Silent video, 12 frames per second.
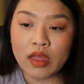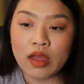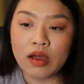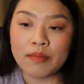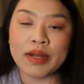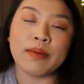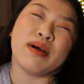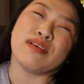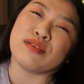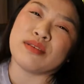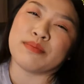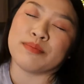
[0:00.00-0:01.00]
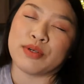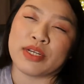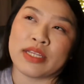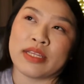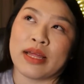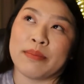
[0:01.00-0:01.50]
And I'm also
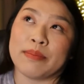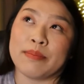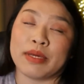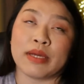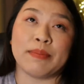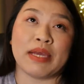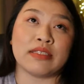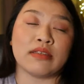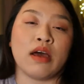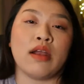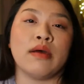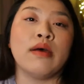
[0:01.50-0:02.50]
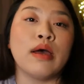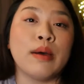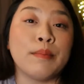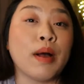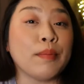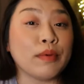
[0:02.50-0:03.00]
predicting that based on
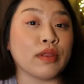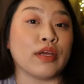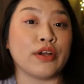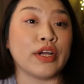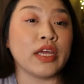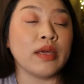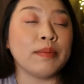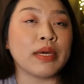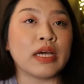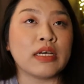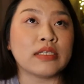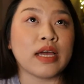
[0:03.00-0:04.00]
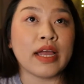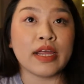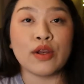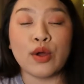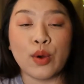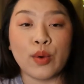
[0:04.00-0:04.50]
popularity, because I
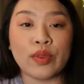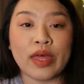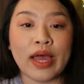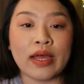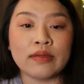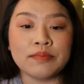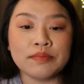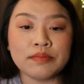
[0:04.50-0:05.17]
know that